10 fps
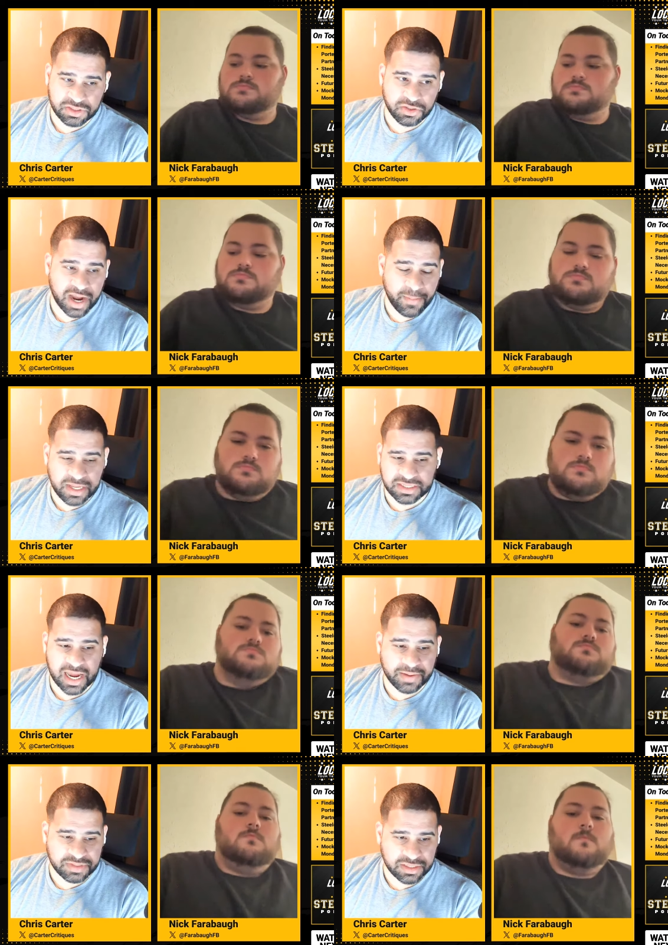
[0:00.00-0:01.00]
Speaker 1: too, how many
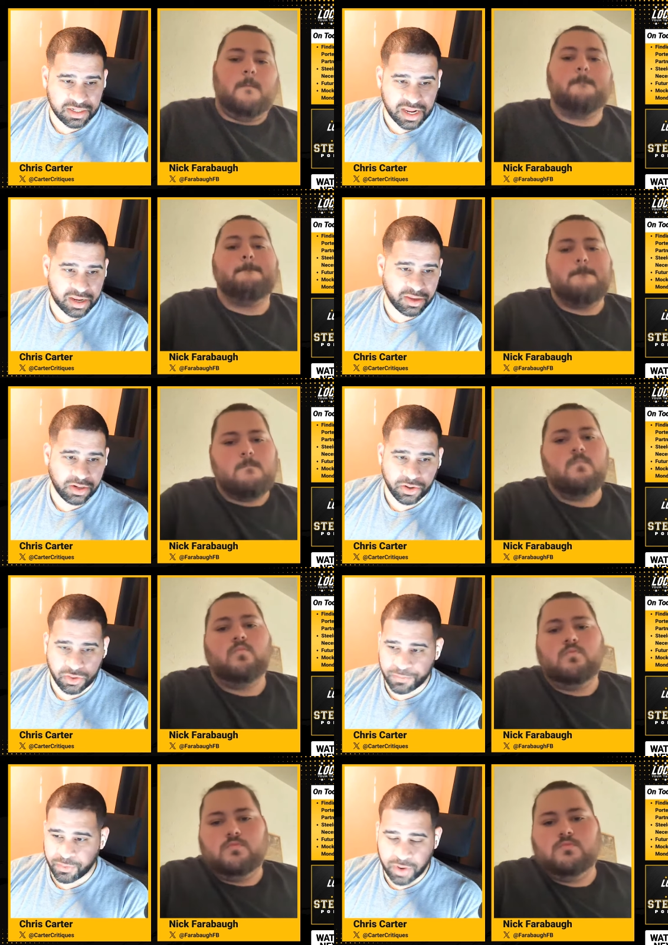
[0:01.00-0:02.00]
times Nick, you know,
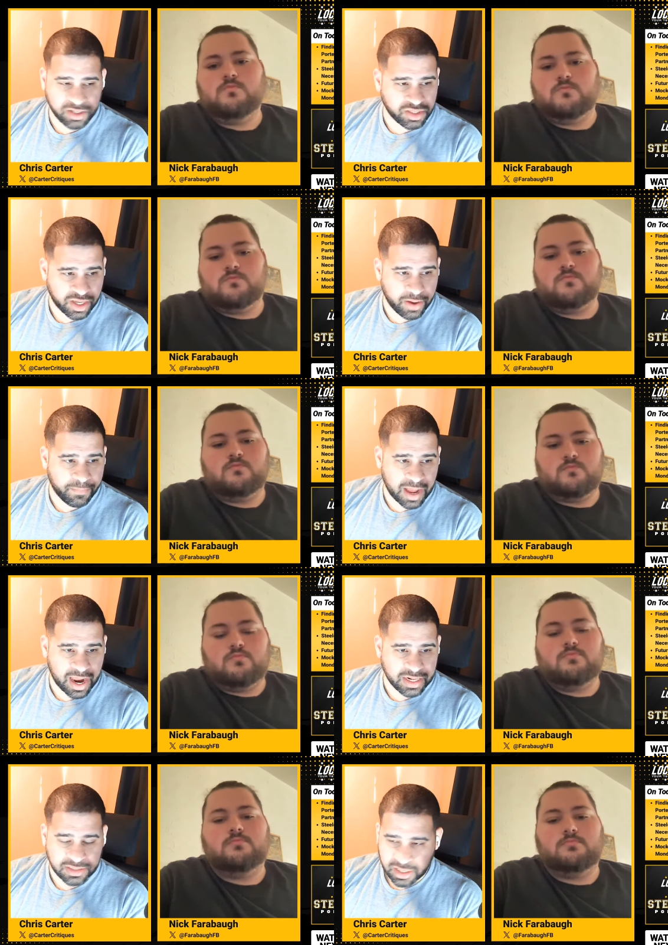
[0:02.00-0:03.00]
you've been watching the
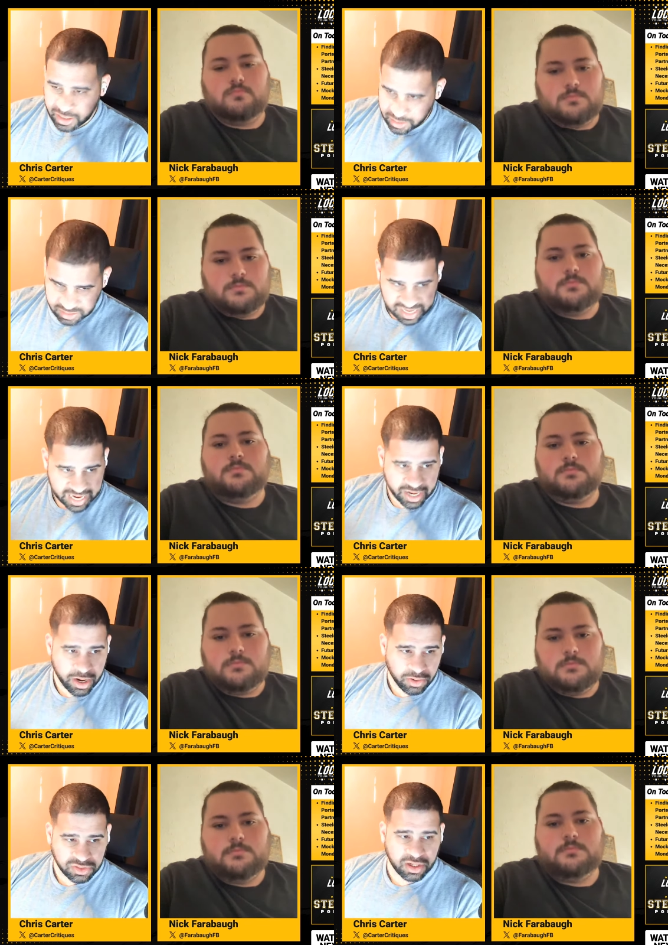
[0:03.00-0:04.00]
combine and taking
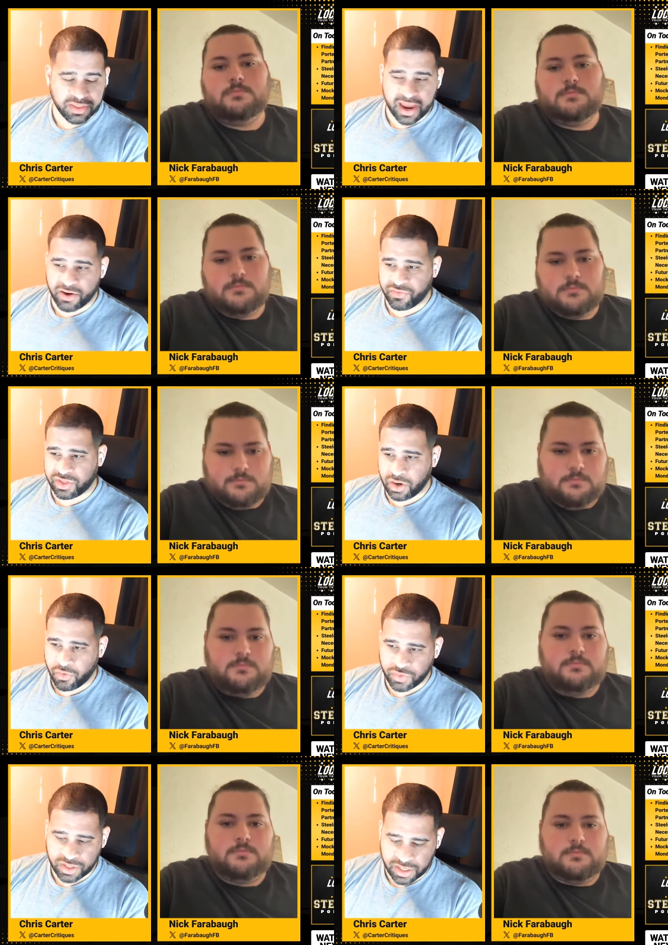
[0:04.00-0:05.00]
notes on that over the
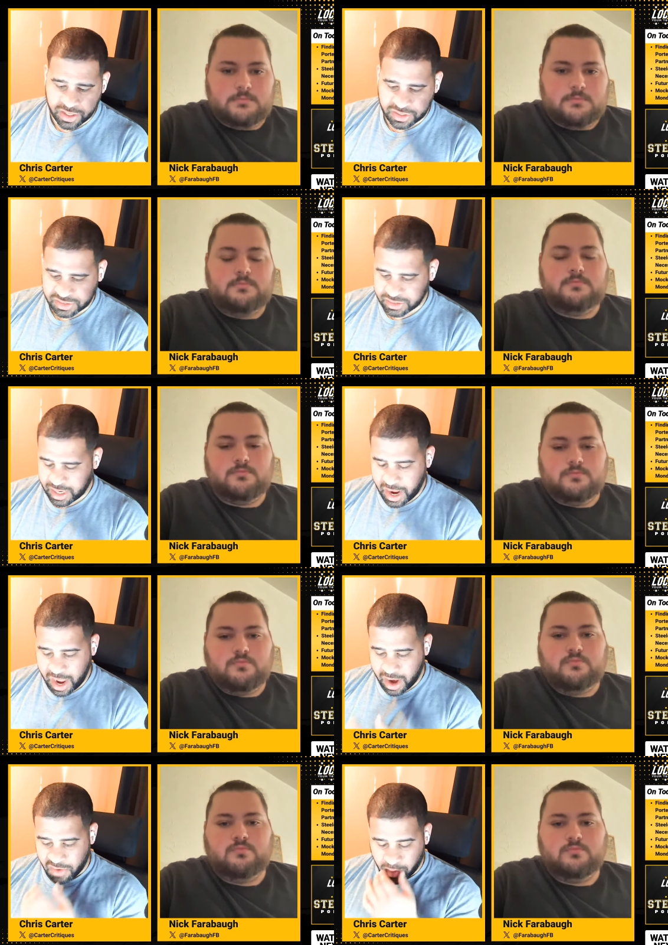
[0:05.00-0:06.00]
over the years and,
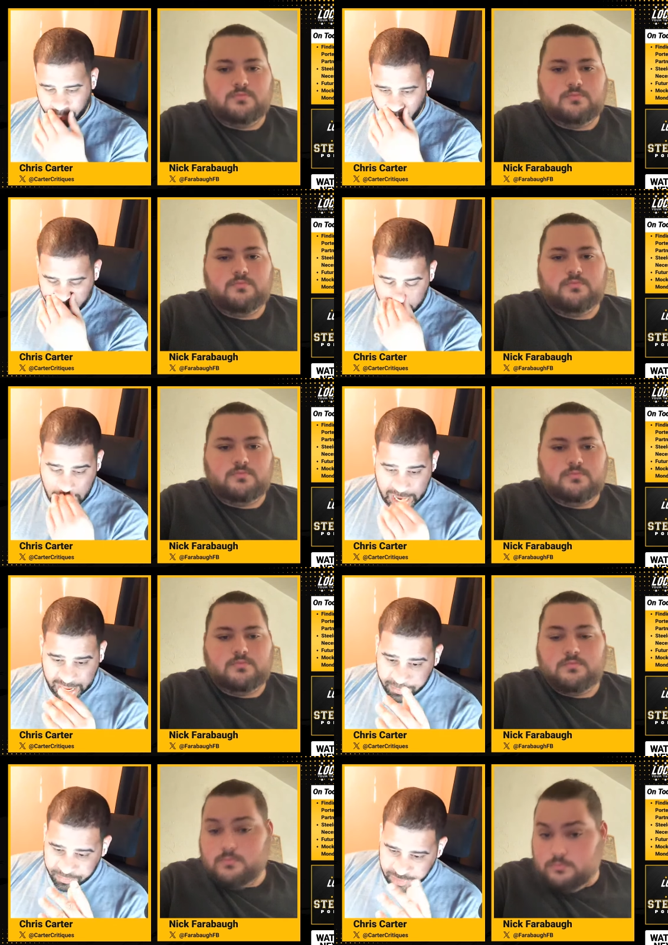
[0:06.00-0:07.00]
and reporting on
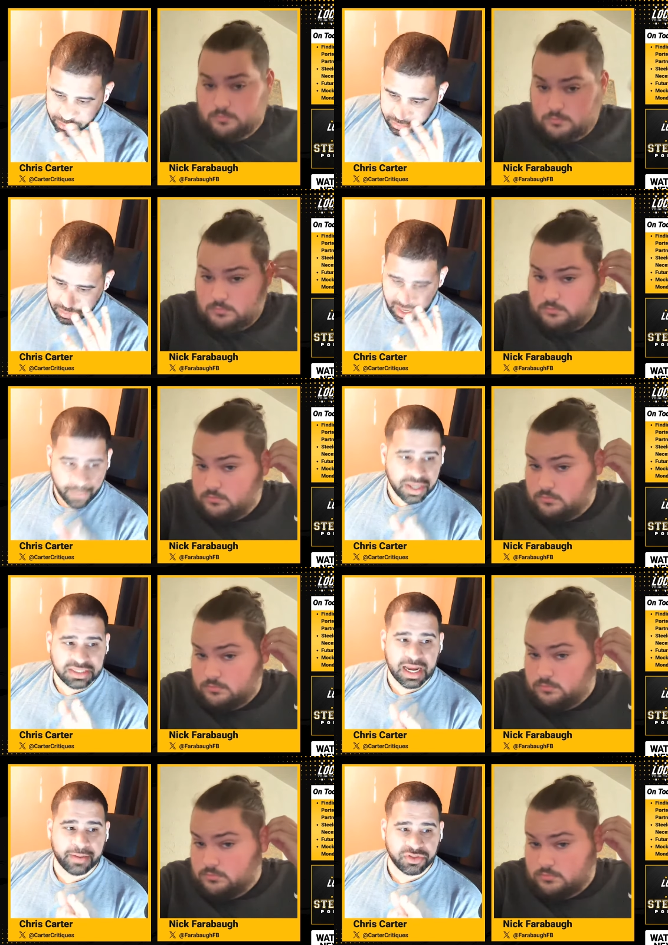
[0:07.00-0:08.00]
it how many
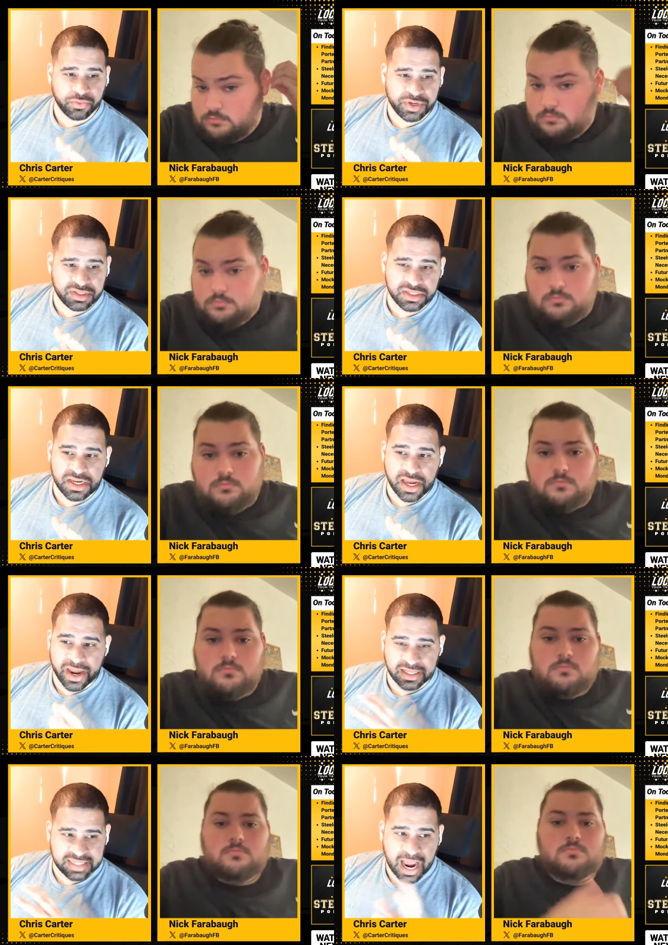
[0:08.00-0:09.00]
times do we see
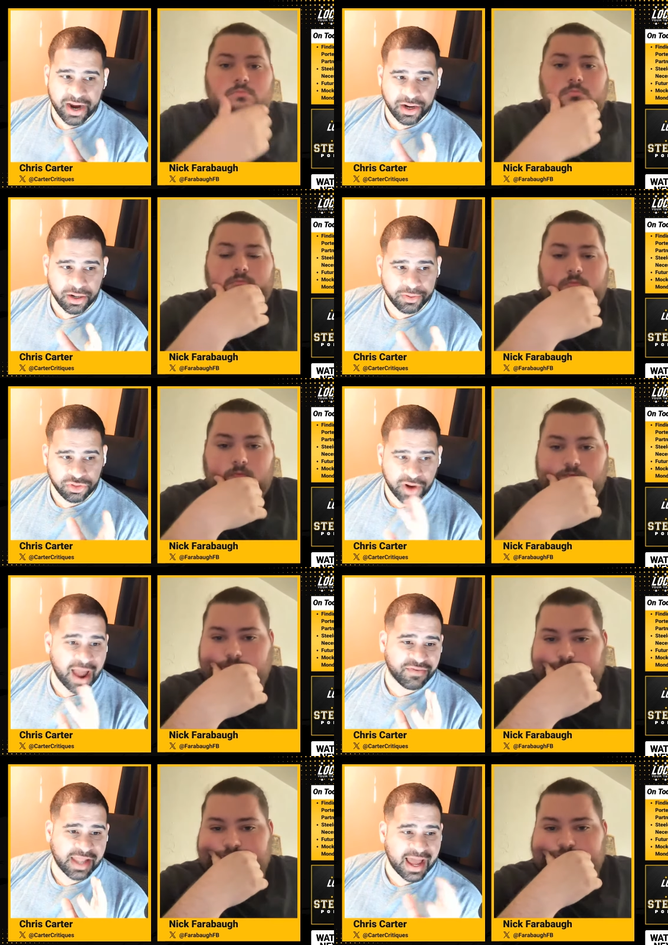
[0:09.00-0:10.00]
an entire
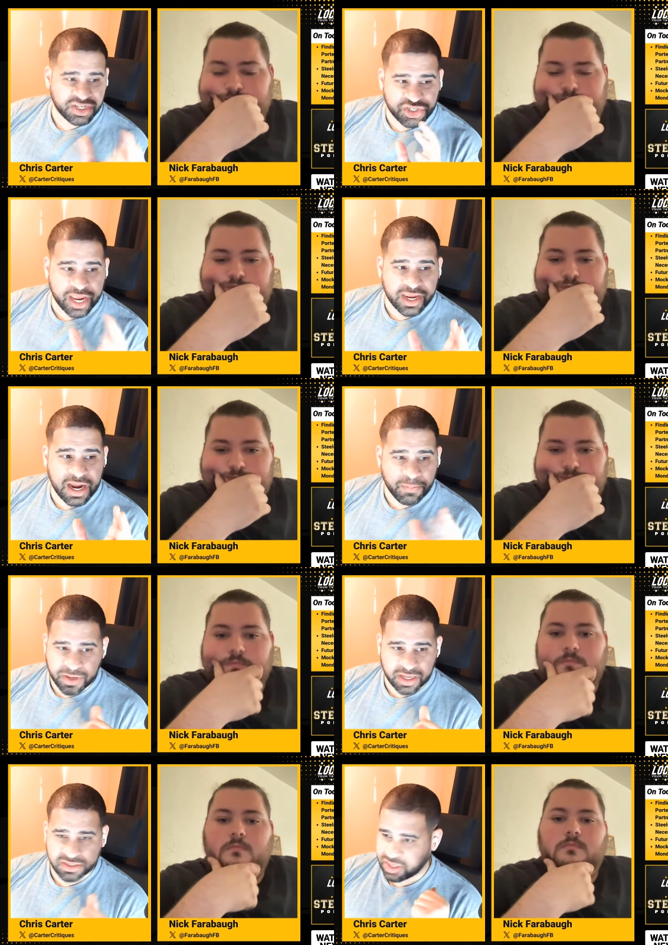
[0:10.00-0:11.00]
draft class shaken up
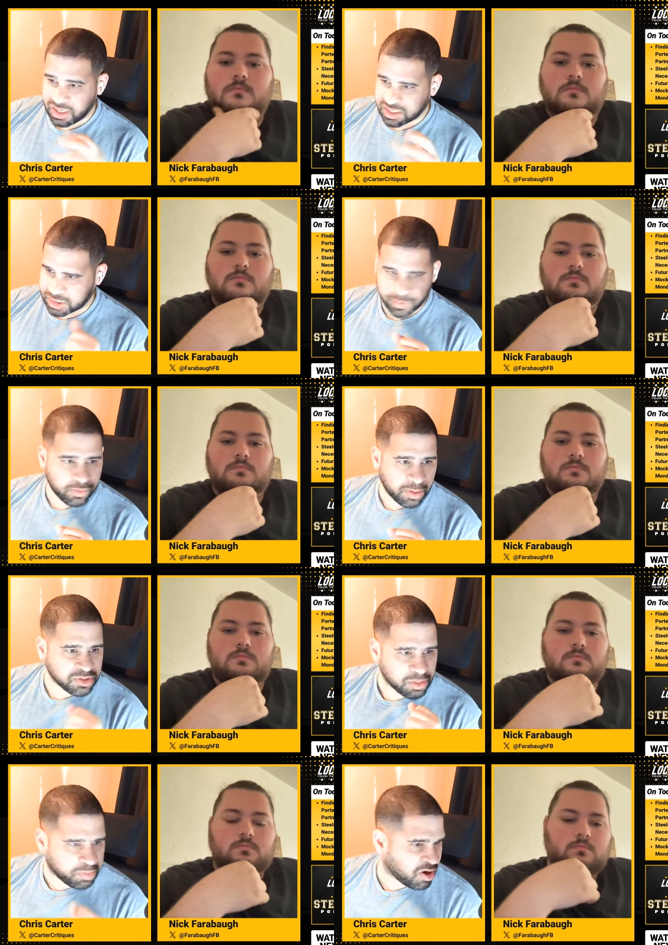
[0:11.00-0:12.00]
because someone
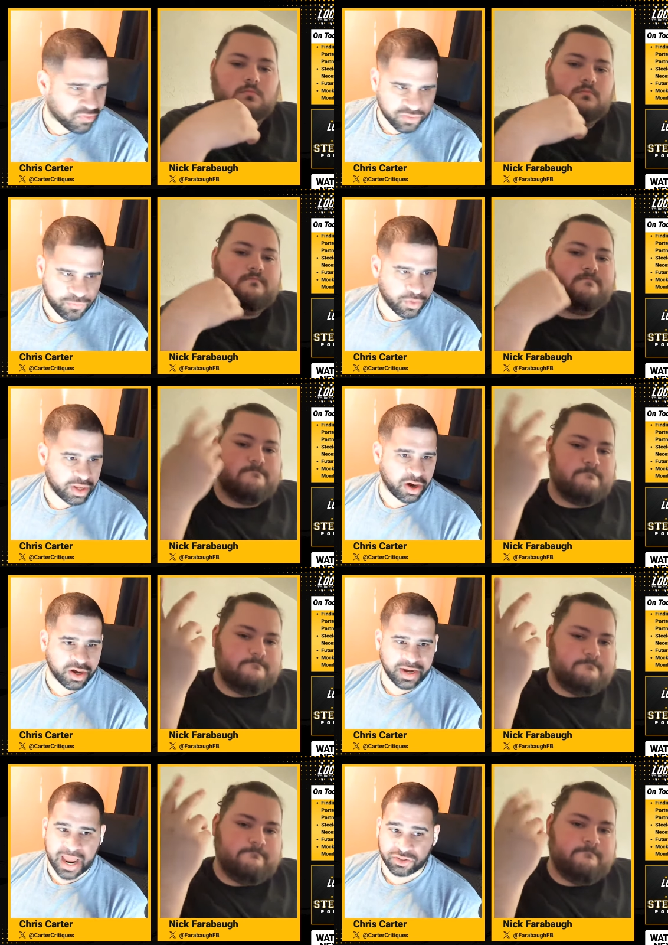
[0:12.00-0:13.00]
runs the perfect 40
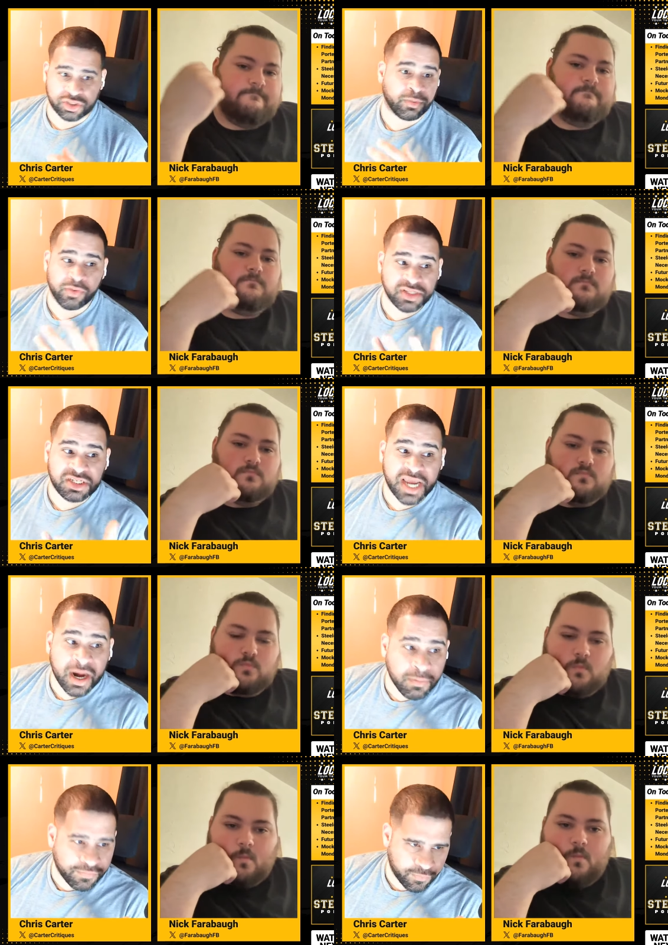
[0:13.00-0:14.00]
yard dash or someone runs a
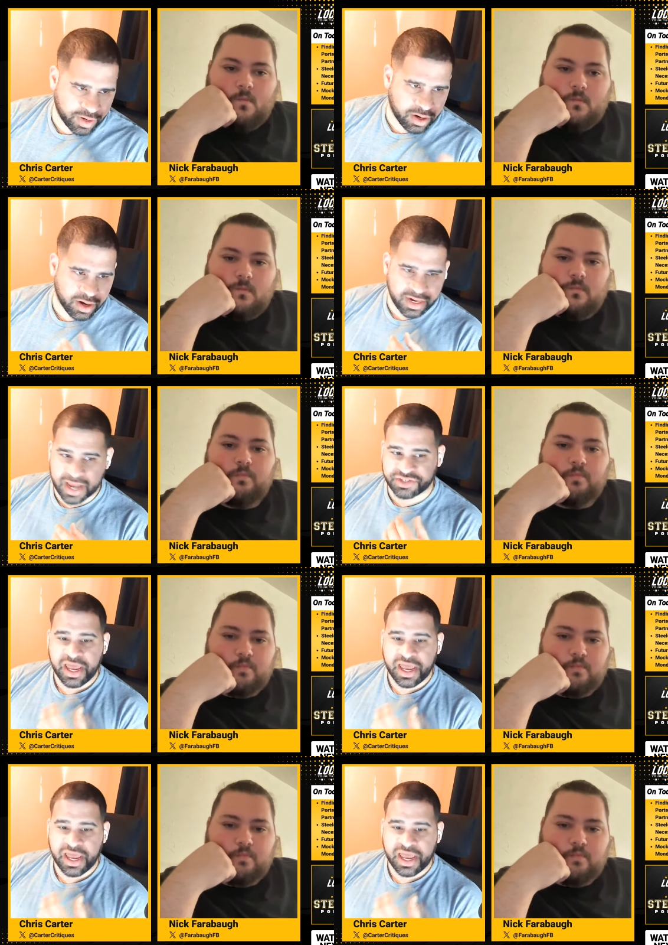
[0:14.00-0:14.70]
terrible 40 yard dash?